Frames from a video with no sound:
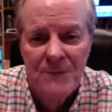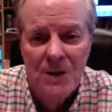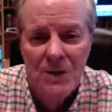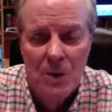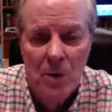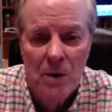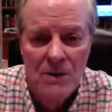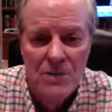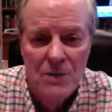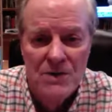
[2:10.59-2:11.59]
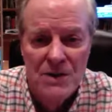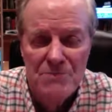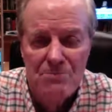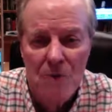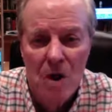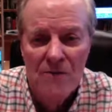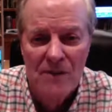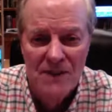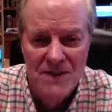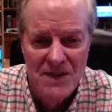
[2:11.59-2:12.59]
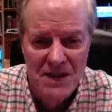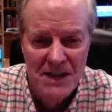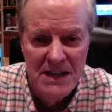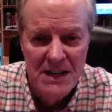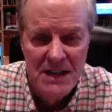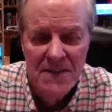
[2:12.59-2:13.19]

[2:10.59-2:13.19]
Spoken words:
New Orleans was this marvelous city